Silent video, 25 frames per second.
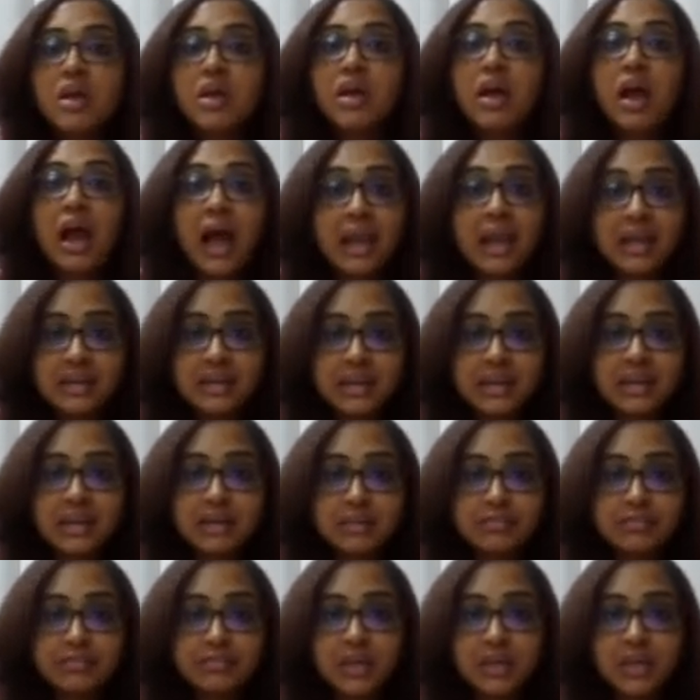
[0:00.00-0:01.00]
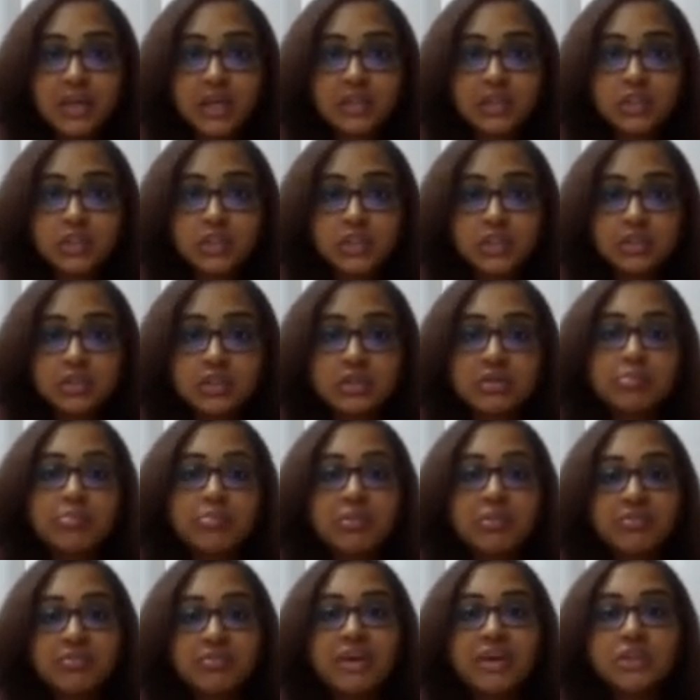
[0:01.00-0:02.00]
identification,
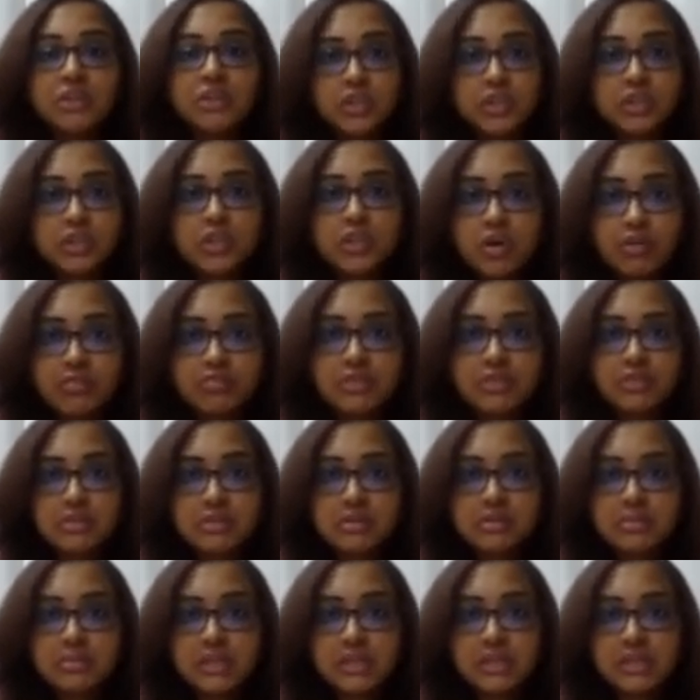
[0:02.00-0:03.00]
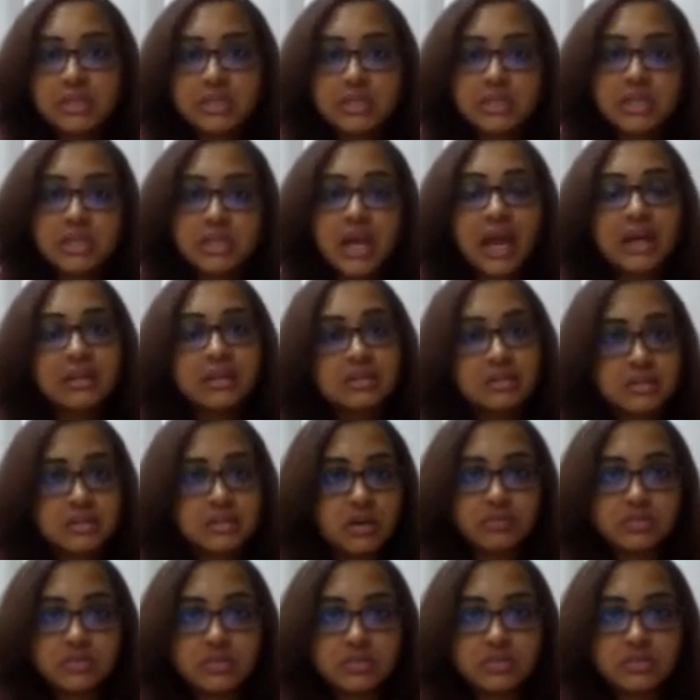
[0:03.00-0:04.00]
prevention of disability, and
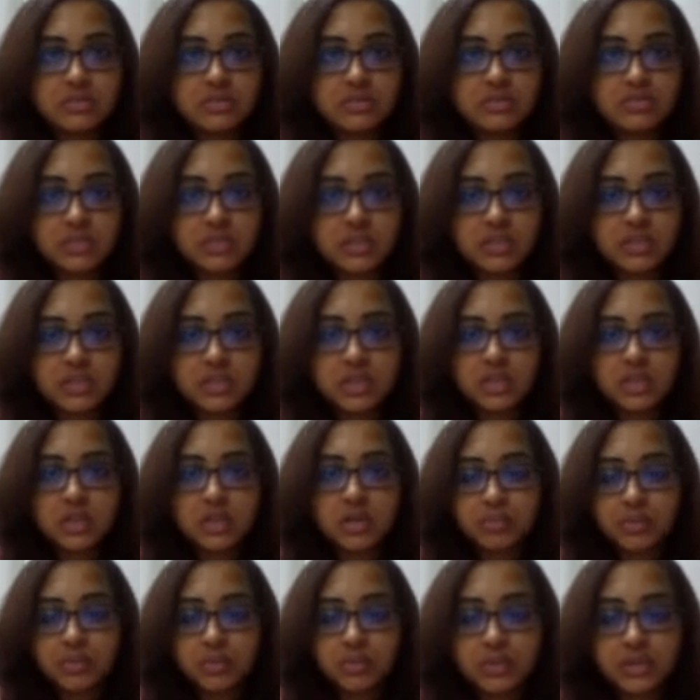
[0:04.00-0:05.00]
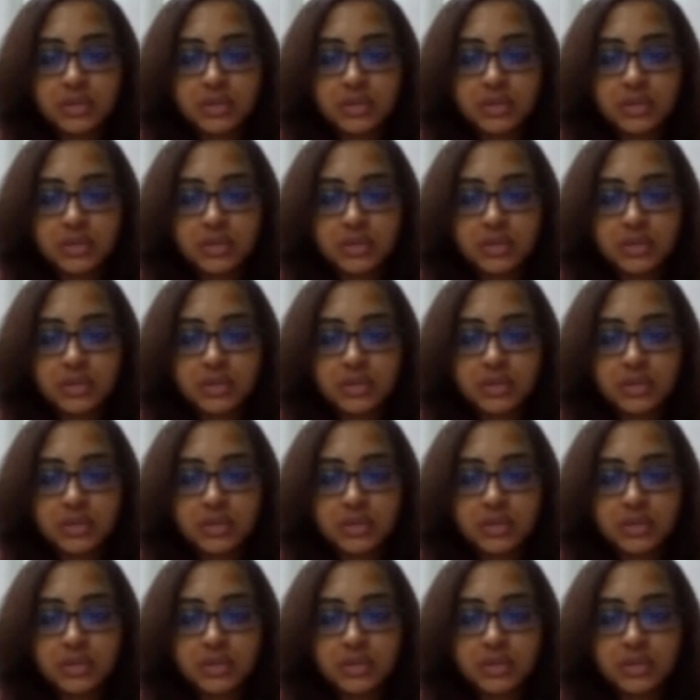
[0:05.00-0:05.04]
services within the community.